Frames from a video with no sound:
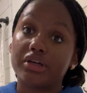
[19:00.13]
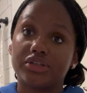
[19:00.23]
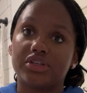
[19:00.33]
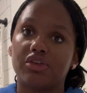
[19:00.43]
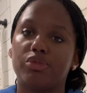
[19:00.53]
and
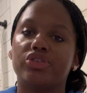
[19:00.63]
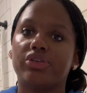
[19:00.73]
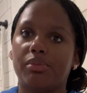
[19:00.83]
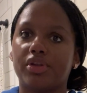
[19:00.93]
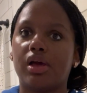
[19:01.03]
stuff, but
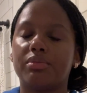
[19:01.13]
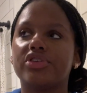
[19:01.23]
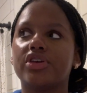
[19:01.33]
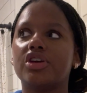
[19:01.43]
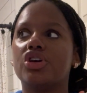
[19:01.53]
sometimes
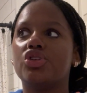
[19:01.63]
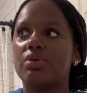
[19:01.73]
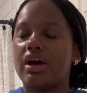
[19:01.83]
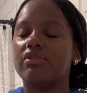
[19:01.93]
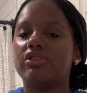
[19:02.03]
you
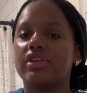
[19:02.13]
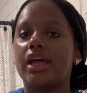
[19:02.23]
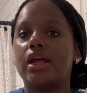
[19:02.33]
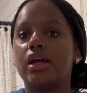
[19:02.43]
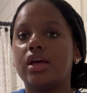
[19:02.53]
have to
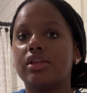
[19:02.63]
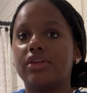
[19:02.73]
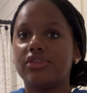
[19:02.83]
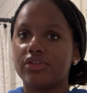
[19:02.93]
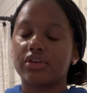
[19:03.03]
say,
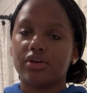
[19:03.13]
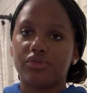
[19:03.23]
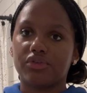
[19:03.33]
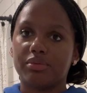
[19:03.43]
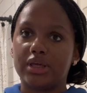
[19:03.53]
this isn't good
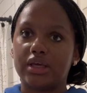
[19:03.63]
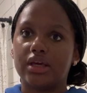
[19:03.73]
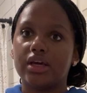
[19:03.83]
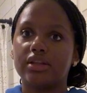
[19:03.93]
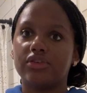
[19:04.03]
for me.
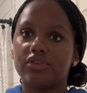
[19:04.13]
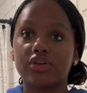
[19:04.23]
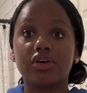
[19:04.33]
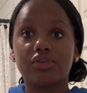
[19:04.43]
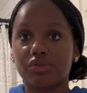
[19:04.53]
This
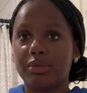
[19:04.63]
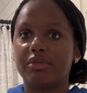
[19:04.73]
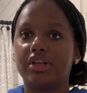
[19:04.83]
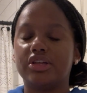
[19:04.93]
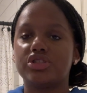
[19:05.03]
isn't good for my
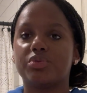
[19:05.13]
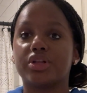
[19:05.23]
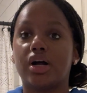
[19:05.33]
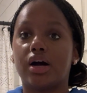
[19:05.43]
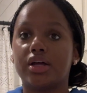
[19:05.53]
relationship with
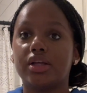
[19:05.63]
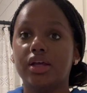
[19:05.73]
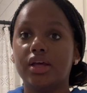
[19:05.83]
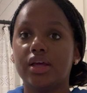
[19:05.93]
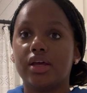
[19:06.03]
God.
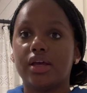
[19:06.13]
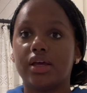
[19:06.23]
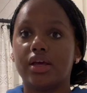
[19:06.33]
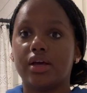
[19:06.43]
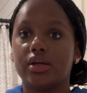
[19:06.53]

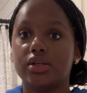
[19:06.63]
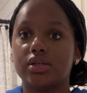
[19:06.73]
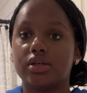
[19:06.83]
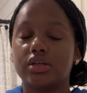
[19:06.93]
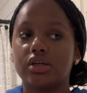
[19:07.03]
And
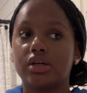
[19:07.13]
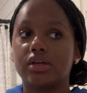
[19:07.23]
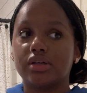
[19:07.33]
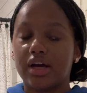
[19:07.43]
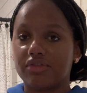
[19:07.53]

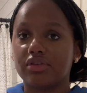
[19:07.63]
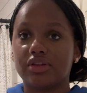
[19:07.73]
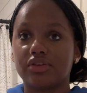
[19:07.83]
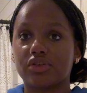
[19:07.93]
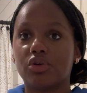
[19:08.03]
I have to let
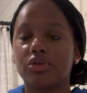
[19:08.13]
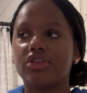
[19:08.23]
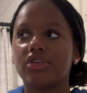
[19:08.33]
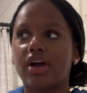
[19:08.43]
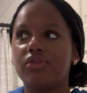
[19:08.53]
this go.
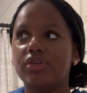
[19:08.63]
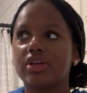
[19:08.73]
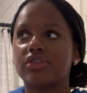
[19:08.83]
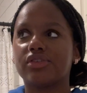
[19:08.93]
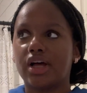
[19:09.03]
Because I feel like
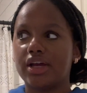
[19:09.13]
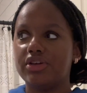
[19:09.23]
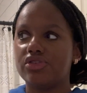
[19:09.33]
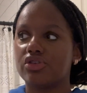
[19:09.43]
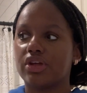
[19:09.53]
it's a lot
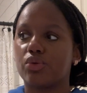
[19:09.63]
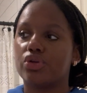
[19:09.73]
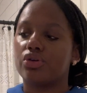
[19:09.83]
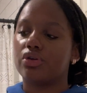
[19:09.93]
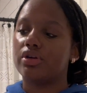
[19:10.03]
easier, like, when
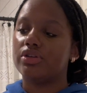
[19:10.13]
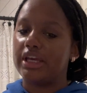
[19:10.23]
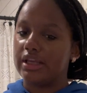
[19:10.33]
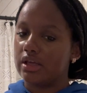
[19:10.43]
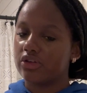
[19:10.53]
you're
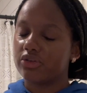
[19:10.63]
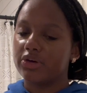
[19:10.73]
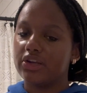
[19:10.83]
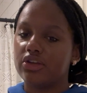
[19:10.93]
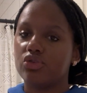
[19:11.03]
dating
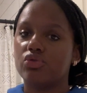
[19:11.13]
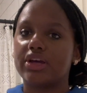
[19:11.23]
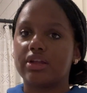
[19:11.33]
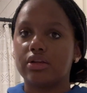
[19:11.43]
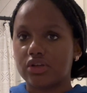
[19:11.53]
somebody to,
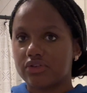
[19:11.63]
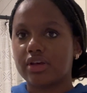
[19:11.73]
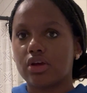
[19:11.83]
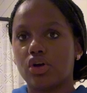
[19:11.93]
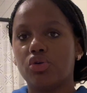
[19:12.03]
like, just
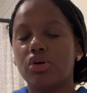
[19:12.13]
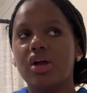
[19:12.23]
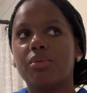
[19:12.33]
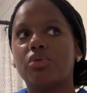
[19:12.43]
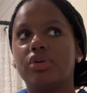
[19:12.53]
let go.
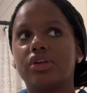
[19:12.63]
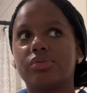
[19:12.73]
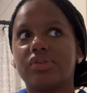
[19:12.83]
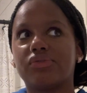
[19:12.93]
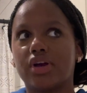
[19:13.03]
But when it's
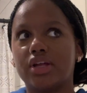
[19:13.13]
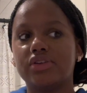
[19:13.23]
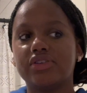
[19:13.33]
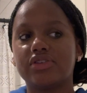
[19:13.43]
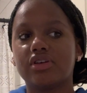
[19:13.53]
with
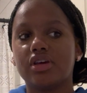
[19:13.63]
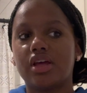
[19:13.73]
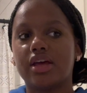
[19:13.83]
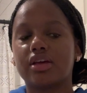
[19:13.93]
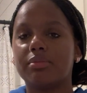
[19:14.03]
friends,
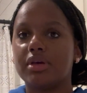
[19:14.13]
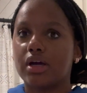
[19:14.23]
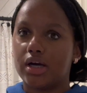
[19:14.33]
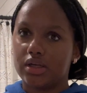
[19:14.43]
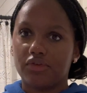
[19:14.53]
it can be
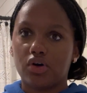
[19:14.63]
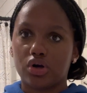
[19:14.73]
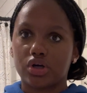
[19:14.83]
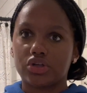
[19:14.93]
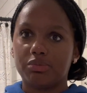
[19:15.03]
kind of
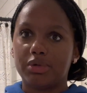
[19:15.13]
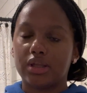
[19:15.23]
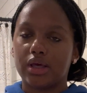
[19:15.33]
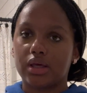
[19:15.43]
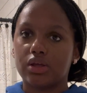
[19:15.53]
hard to be
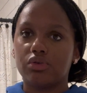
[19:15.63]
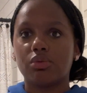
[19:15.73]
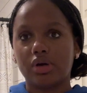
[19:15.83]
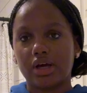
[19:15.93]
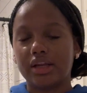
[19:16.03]
like, you know
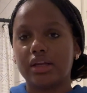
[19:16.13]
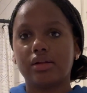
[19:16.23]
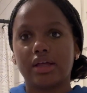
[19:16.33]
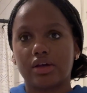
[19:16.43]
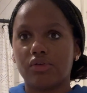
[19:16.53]
what? I need to
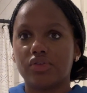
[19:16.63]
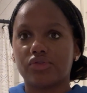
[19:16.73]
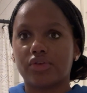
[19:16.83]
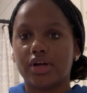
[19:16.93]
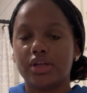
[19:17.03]
let go of this
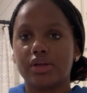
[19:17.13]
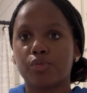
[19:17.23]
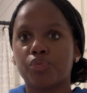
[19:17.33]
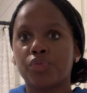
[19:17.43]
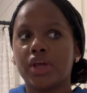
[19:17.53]
friend.
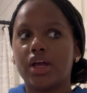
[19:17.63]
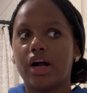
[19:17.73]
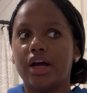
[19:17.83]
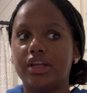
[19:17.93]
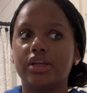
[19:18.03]

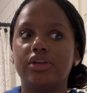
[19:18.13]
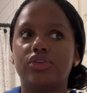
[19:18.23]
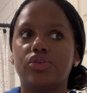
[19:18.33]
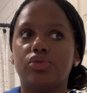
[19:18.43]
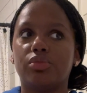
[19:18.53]
I need
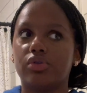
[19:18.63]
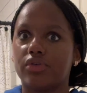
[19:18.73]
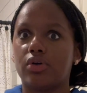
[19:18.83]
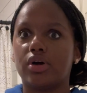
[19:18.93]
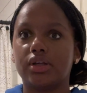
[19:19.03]
to move
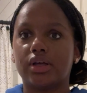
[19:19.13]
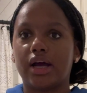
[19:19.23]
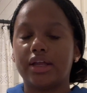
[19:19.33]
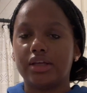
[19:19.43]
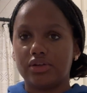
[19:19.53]
on.
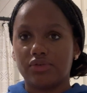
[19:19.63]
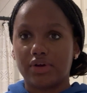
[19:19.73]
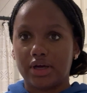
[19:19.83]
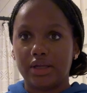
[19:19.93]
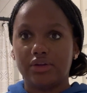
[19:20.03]
I need to
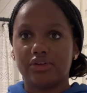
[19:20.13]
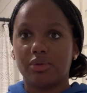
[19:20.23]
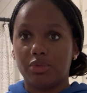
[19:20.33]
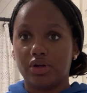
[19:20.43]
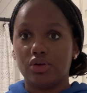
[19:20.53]
find
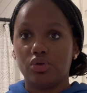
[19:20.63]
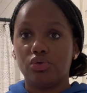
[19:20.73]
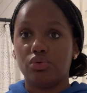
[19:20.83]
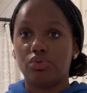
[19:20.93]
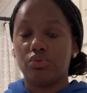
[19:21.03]
someone
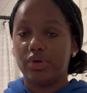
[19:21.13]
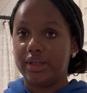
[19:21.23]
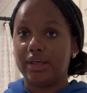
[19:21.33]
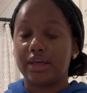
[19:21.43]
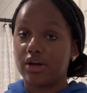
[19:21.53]
who
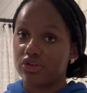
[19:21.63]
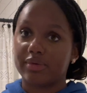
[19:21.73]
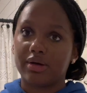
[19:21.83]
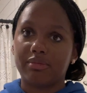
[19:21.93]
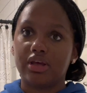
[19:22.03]
really cares
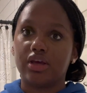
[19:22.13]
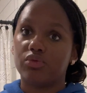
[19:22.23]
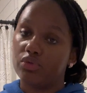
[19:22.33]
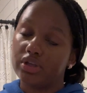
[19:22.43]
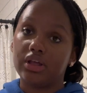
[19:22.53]
about me
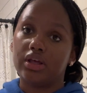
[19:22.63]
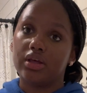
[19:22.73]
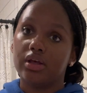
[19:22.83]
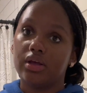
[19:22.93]
and really